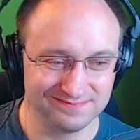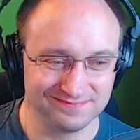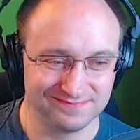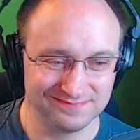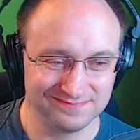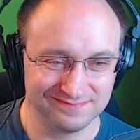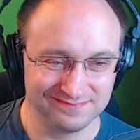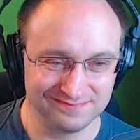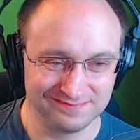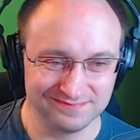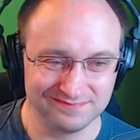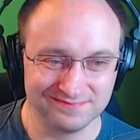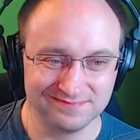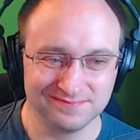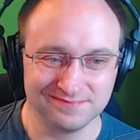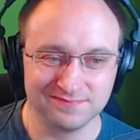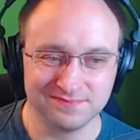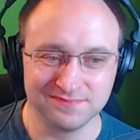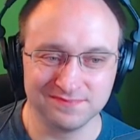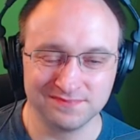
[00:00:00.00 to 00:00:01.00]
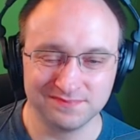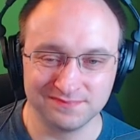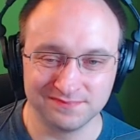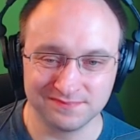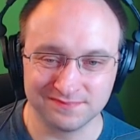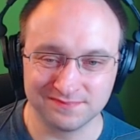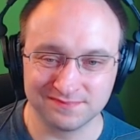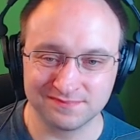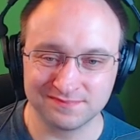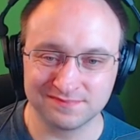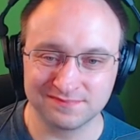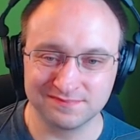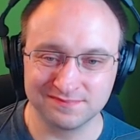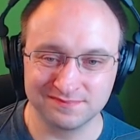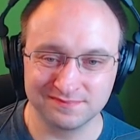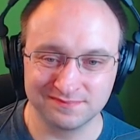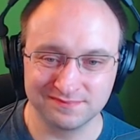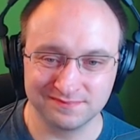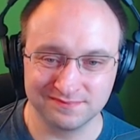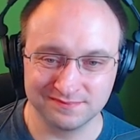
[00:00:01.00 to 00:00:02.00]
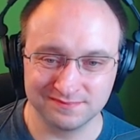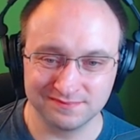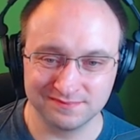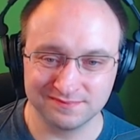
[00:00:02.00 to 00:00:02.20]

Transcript: (silent)